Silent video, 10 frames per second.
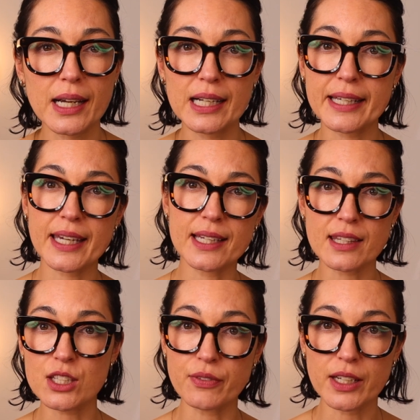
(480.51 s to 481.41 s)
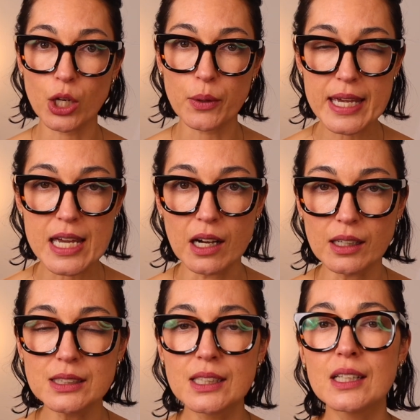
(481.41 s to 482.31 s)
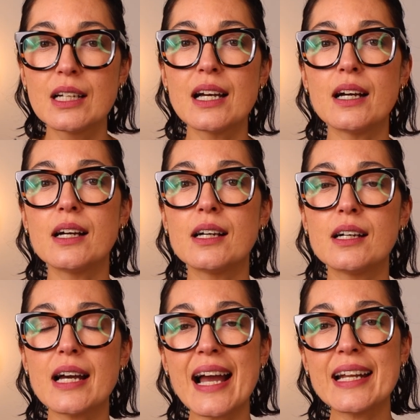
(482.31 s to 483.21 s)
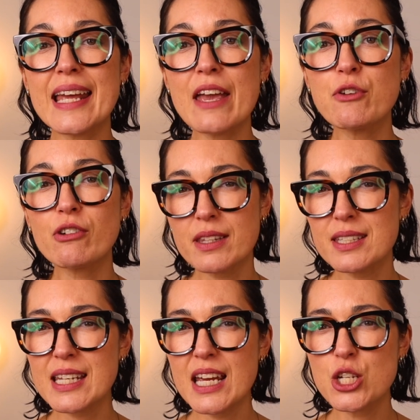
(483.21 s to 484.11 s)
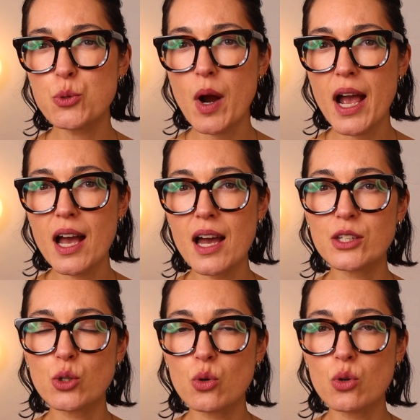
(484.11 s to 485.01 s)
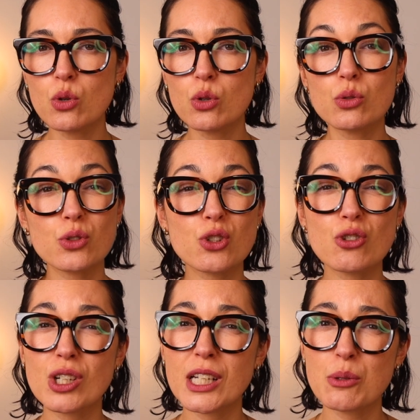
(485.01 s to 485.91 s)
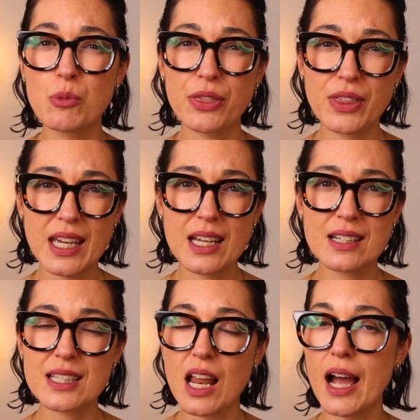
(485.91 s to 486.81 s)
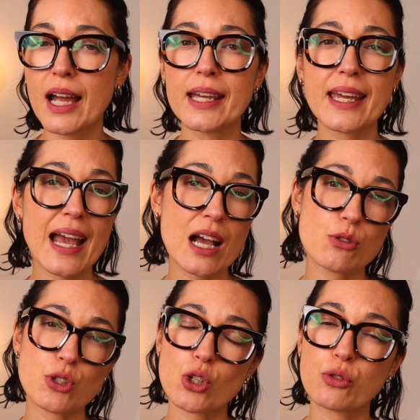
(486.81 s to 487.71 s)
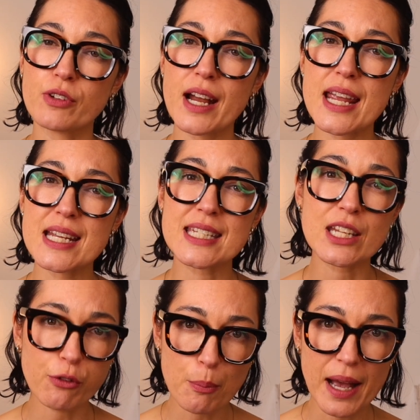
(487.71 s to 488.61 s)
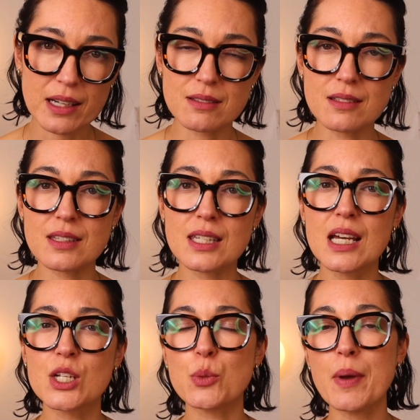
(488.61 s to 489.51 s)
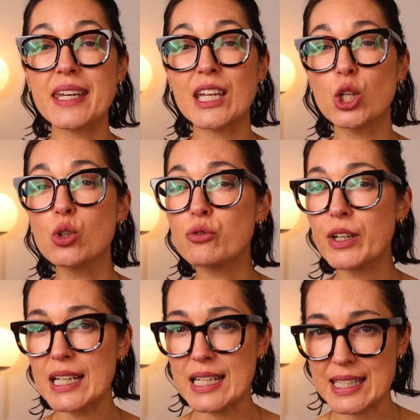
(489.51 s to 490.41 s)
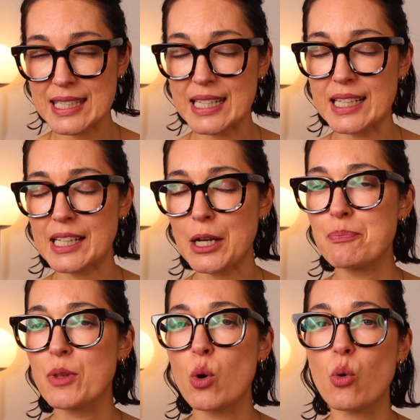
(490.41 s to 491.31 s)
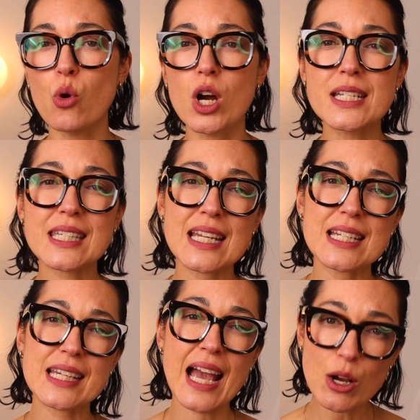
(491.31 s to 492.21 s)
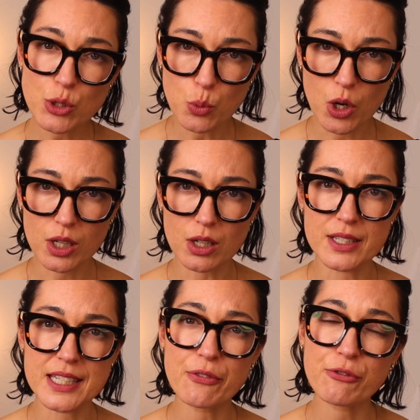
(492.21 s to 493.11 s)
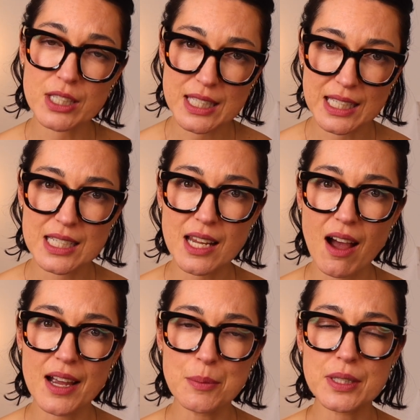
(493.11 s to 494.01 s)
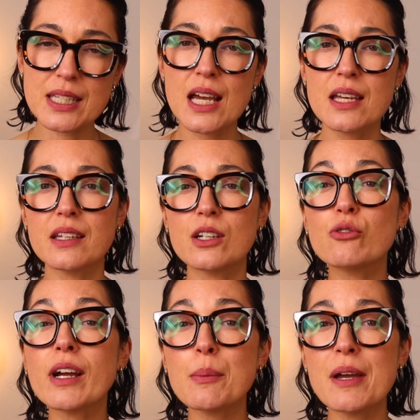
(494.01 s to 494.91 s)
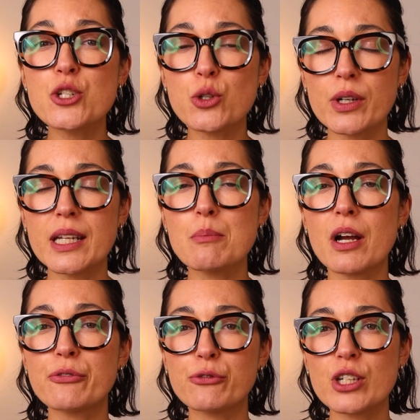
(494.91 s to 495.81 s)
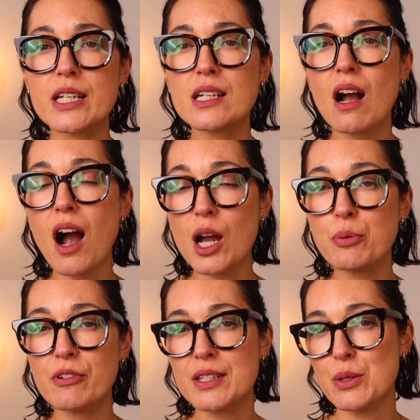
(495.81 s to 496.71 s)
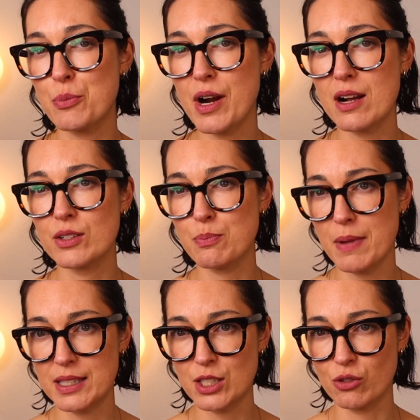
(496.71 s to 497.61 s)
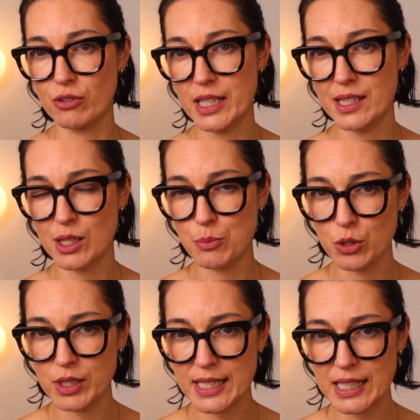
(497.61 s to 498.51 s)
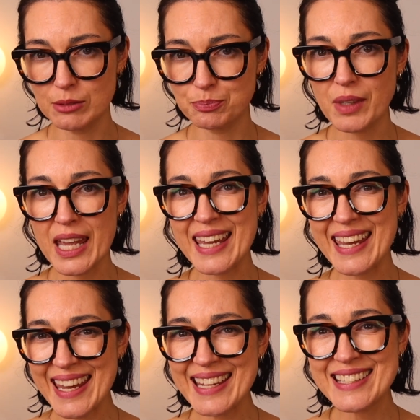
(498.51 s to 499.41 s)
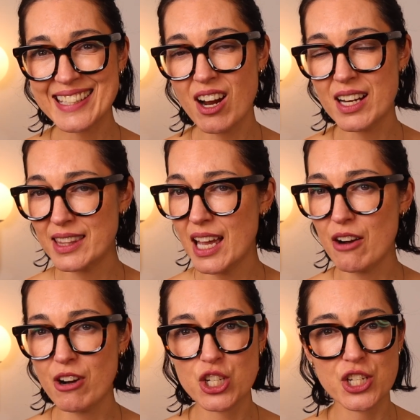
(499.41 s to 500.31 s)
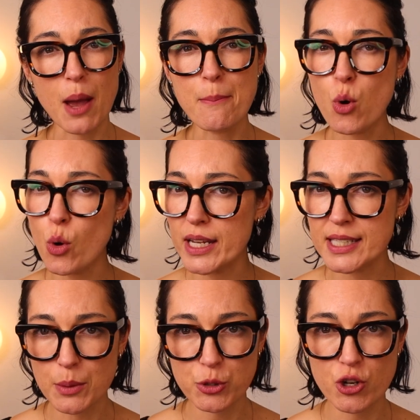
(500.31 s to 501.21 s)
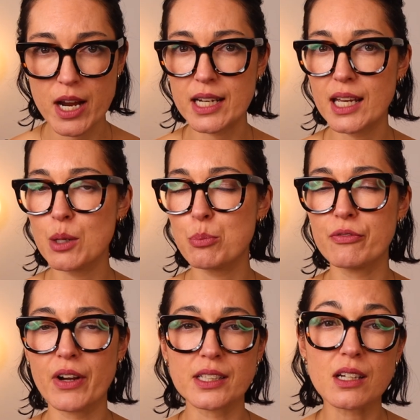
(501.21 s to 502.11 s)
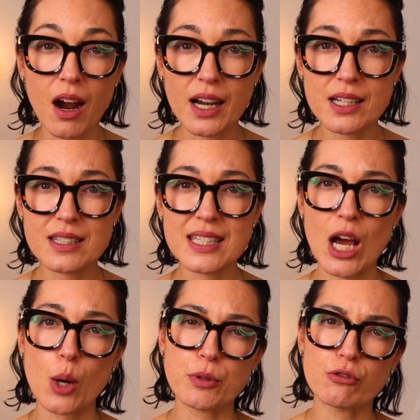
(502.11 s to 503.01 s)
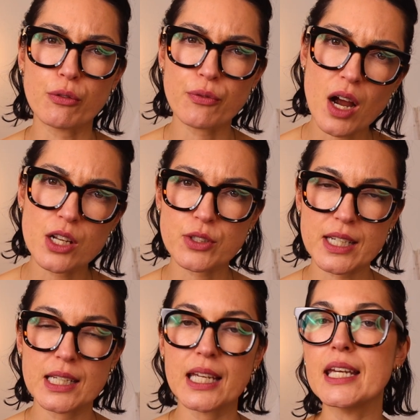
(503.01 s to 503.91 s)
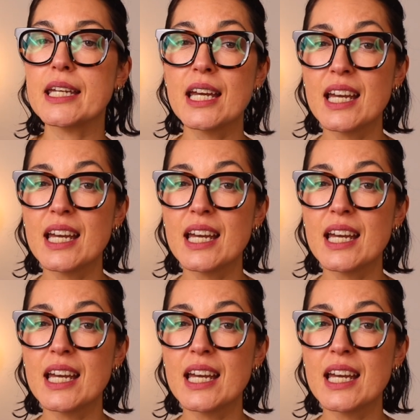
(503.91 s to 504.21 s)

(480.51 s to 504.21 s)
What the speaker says: clicking this video here. And if you're at the stage where you're struggling with things like how to create different patterns to make it look realistic, or understanding how to work on different skin types, then I'd recommend joining my free Hyperrealism Brows Mastery community. Inside there, I share more in-depth training, provide guidance to help you refine your technique